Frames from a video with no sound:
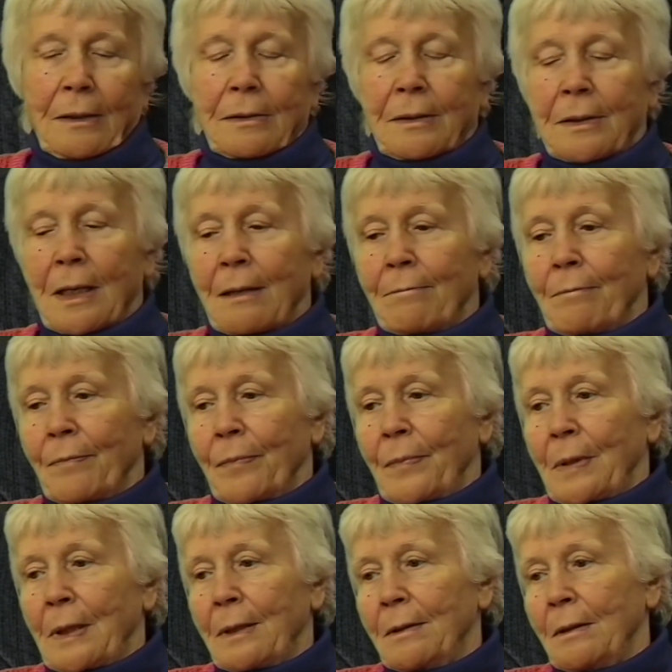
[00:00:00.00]
some
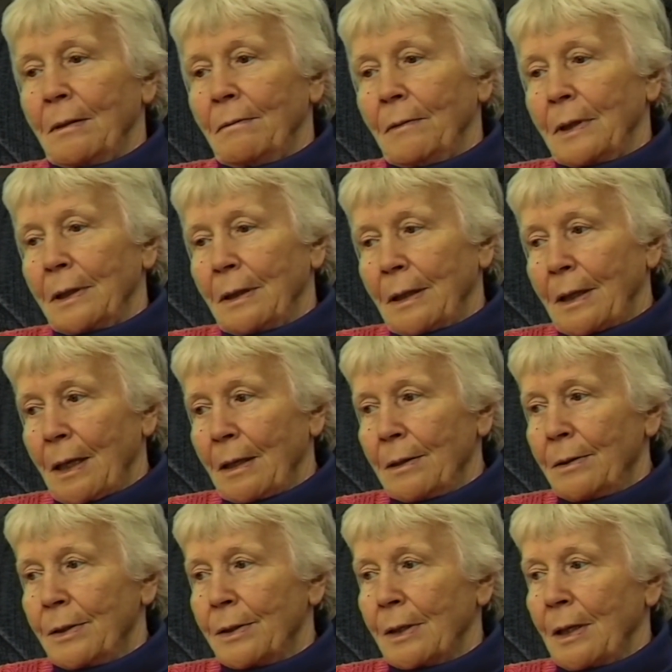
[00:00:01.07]
were
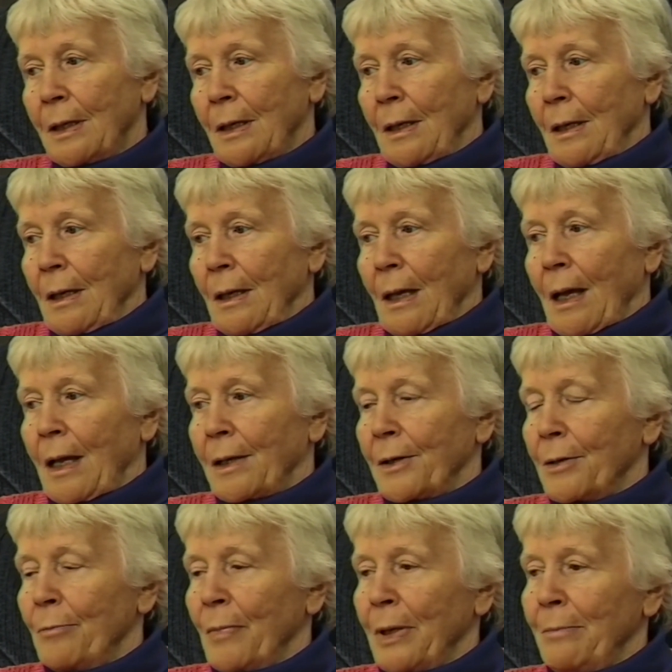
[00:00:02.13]
against. I
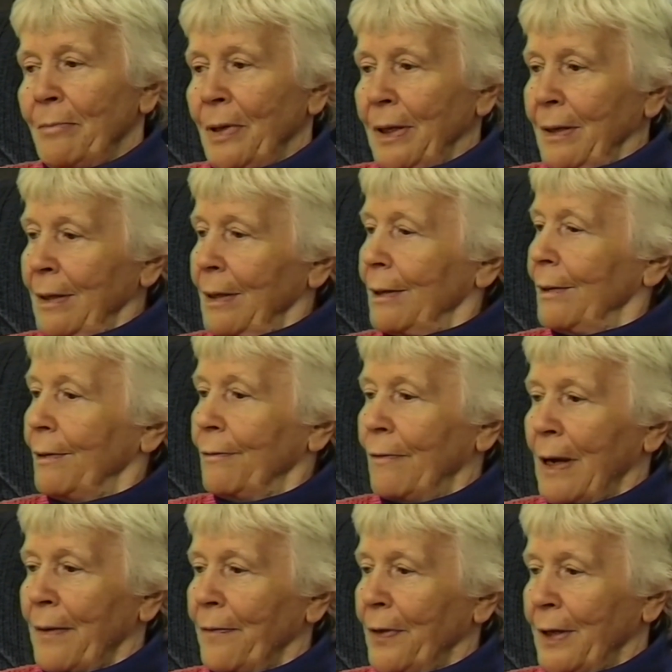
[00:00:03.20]
remember
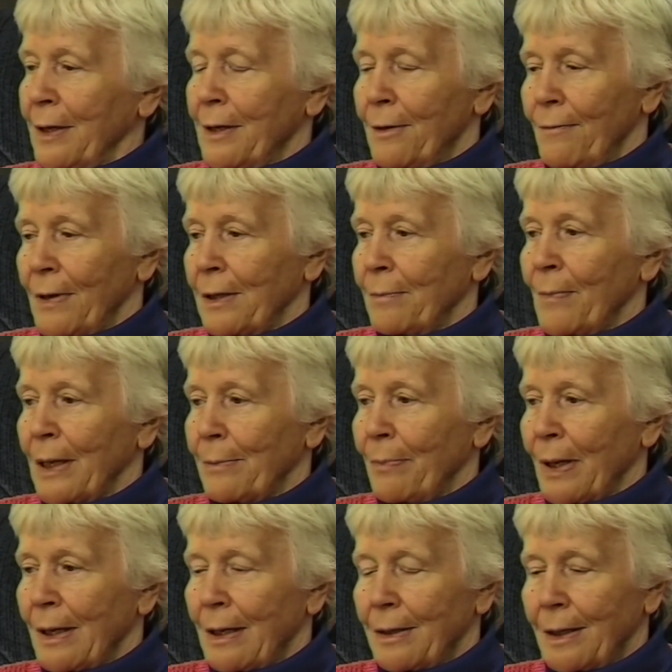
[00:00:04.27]
one thing what my
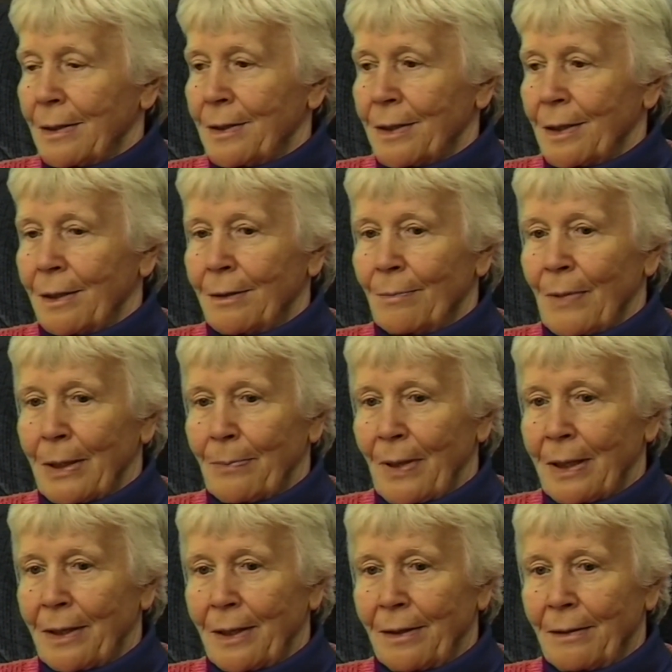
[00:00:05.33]
brother said, my
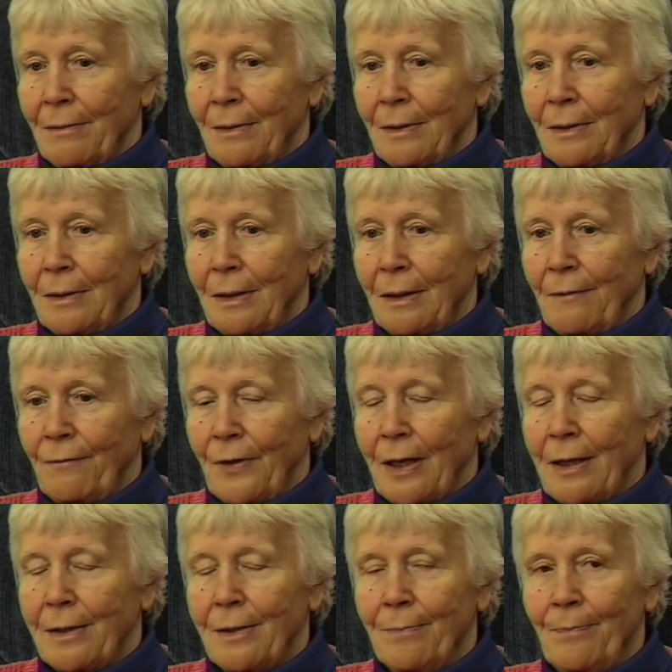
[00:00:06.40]
brother
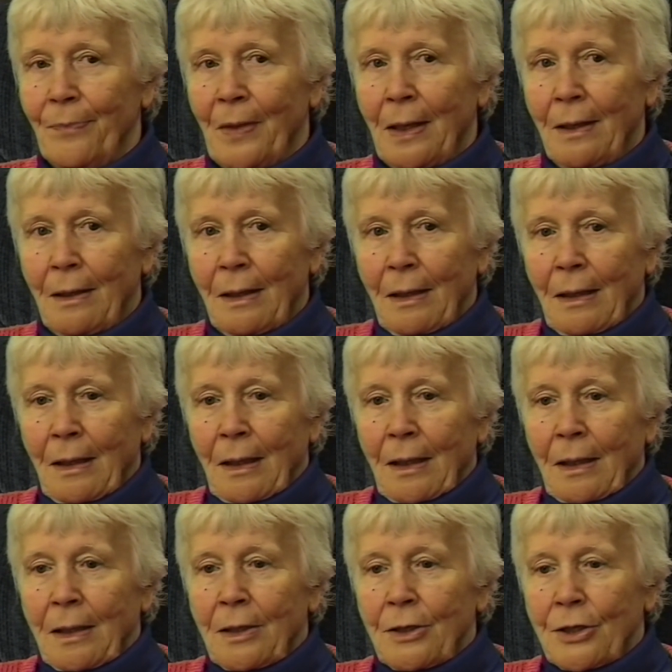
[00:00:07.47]
Ephraim.
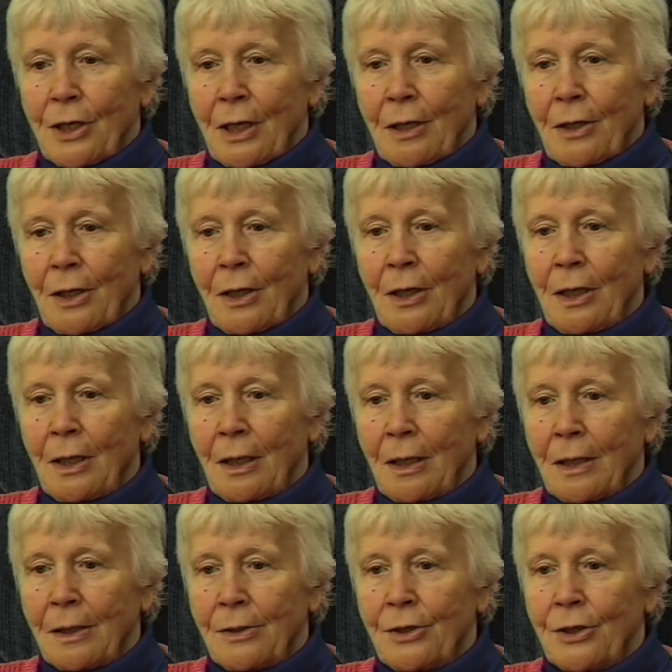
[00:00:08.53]
He said,
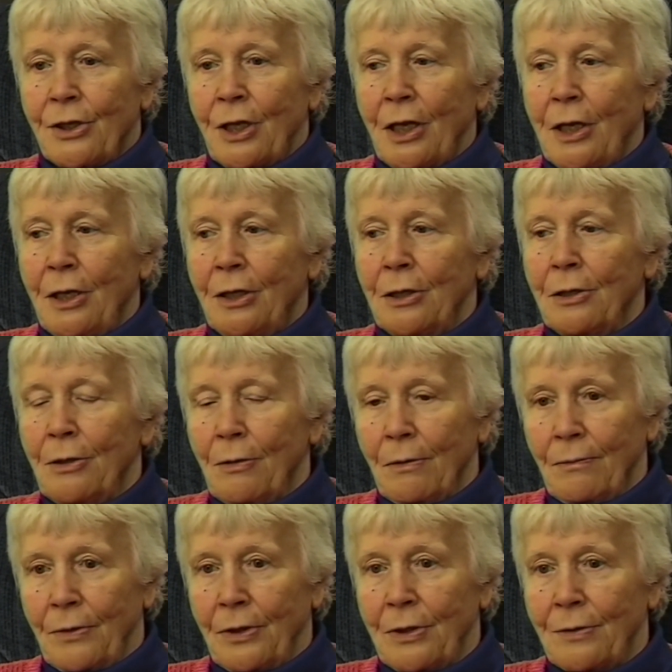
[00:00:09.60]
Hitler is taking
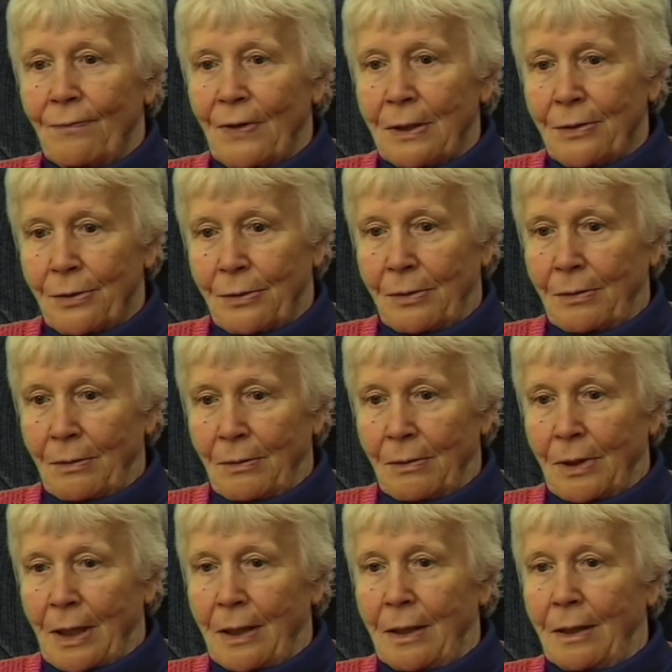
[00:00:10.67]
over, this was
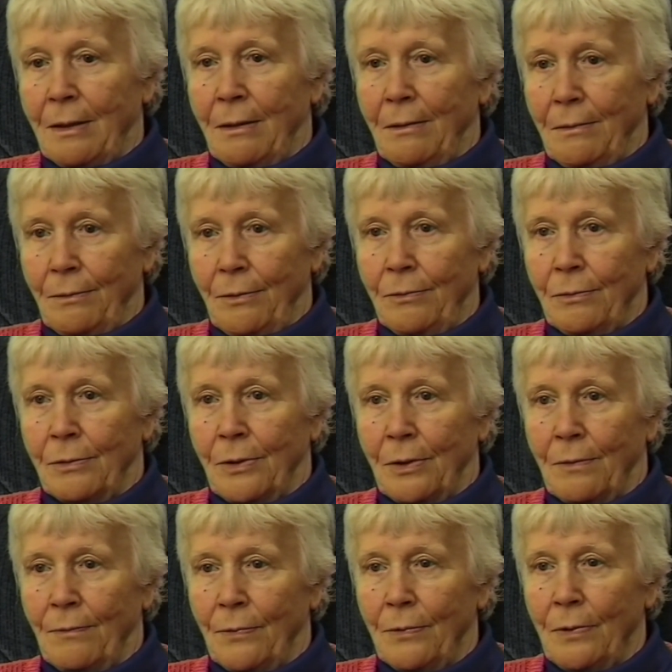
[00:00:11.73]
already during
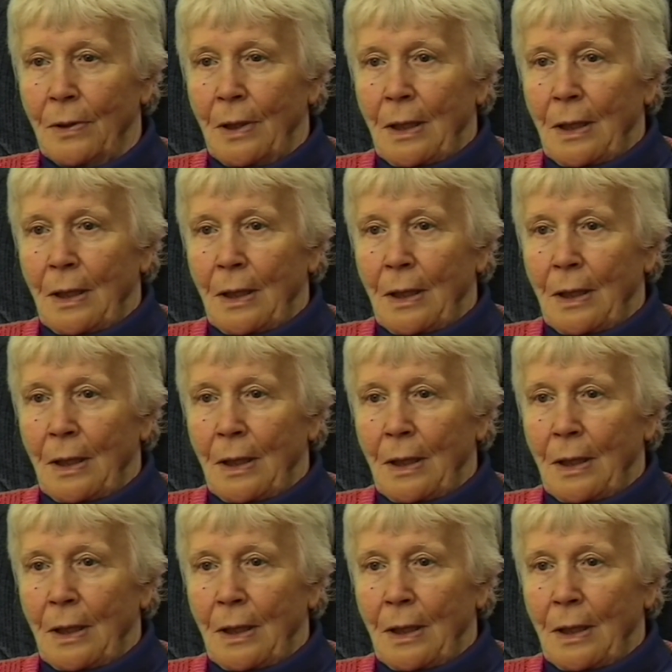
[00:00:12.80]
the war,